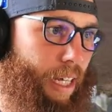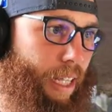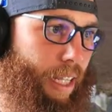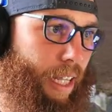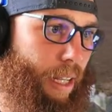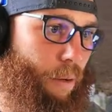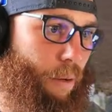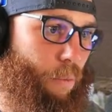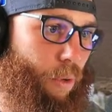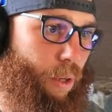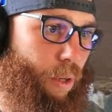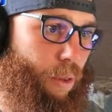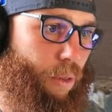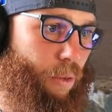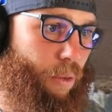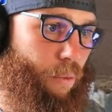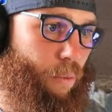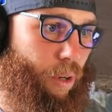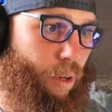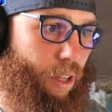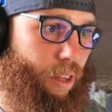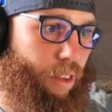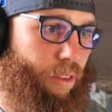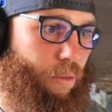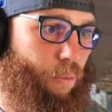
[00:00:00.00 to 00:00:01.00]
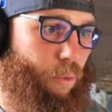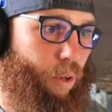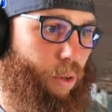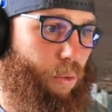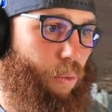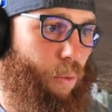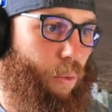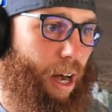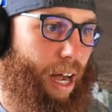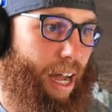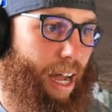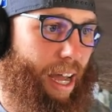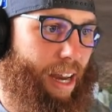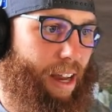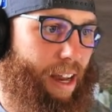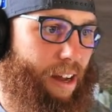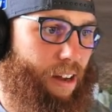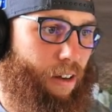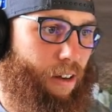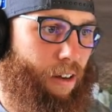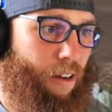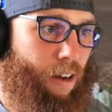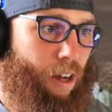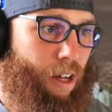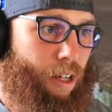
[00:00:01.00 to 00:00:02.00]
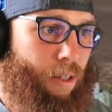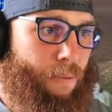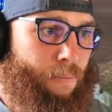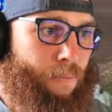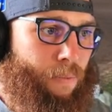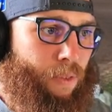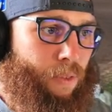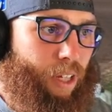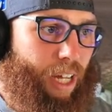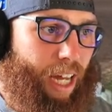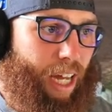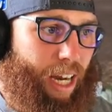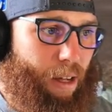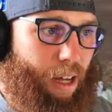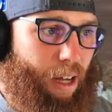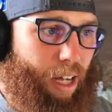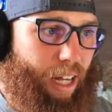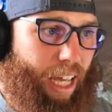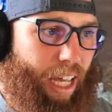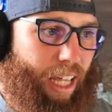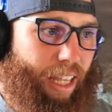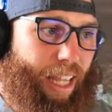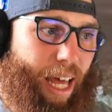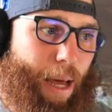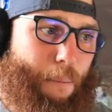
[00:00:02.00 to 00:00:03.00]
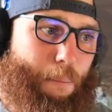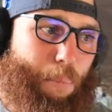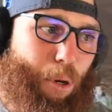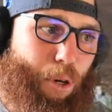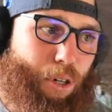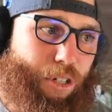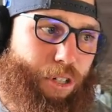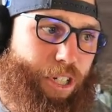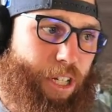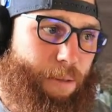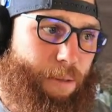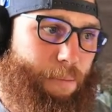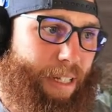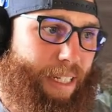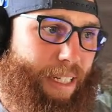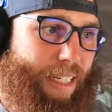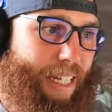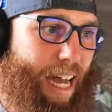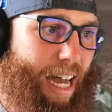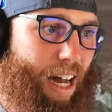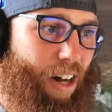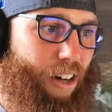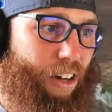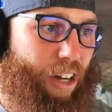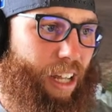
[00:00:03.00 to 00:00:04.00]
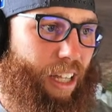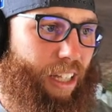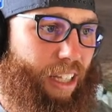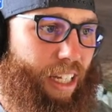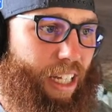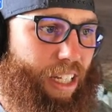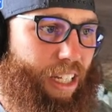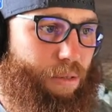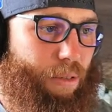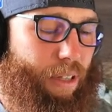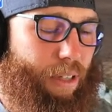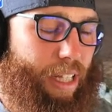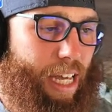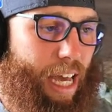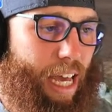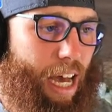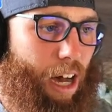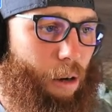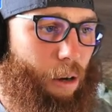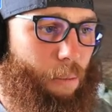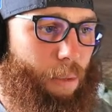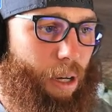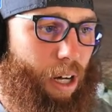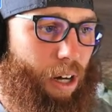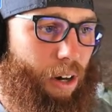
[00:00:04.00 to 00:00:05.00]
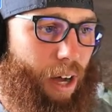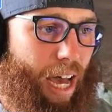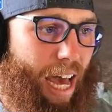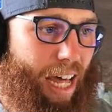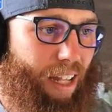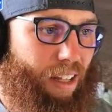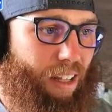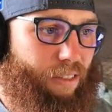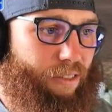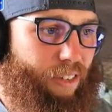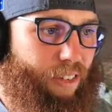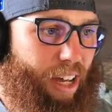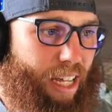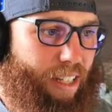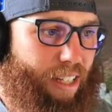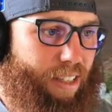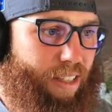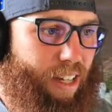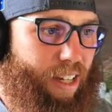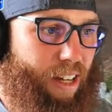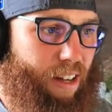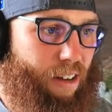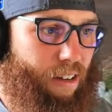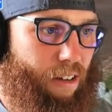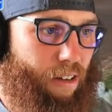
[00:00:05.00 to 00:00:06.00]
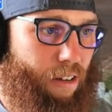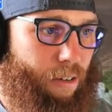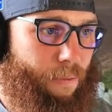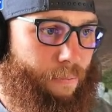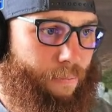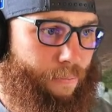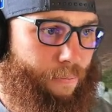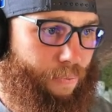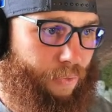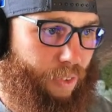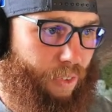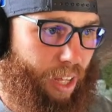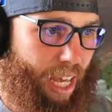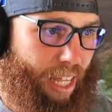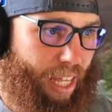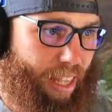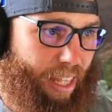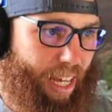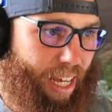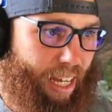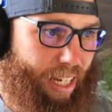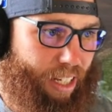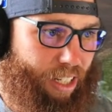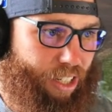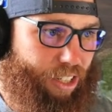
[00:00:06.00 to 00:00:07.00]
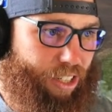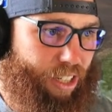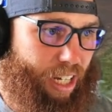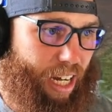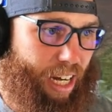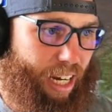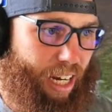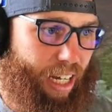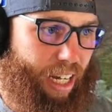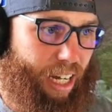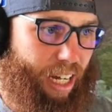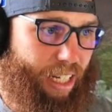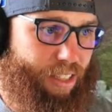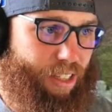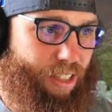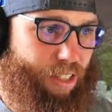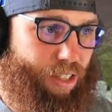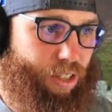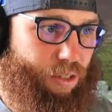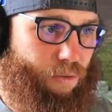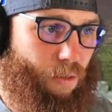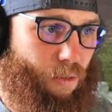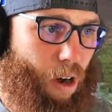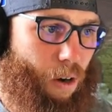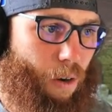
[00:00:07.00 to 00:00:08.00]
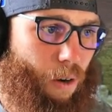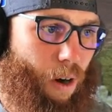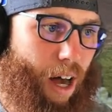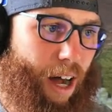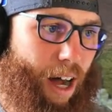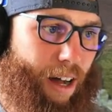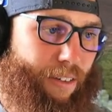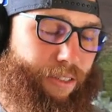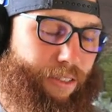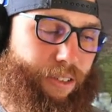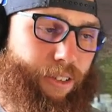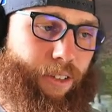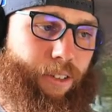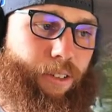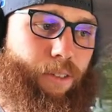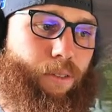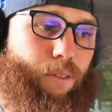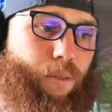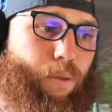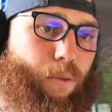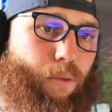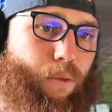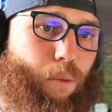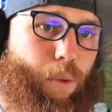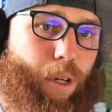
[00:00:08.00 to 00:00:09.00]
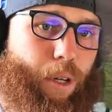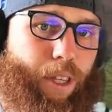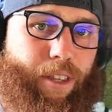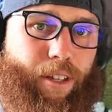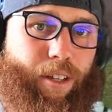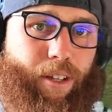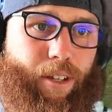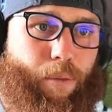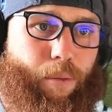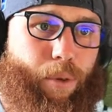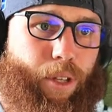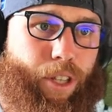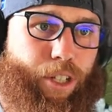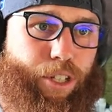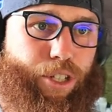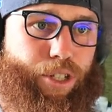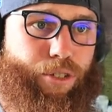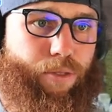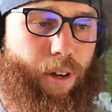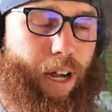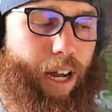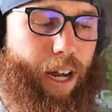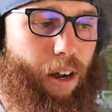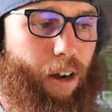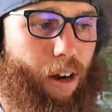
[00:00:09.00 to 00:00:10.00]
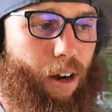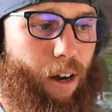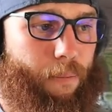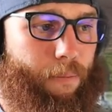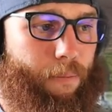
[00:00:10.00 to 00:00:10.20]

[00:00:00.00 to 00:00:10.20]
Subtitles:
then with Wyatt here, kind of, again, that pushy mentality leads with the elbow, elevates here, and then just kind of cuts his throw off with a straight arm.